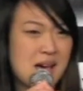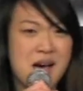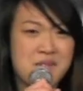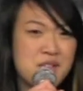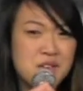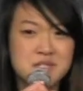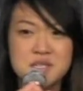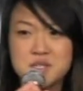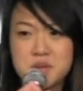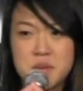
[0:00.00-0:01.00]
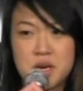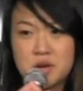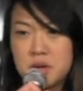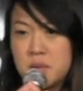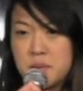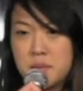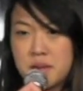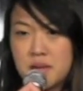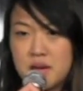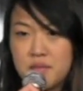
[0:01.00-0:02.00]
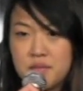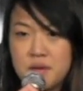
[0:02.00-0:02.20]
I've never seen so many Korean people in my life.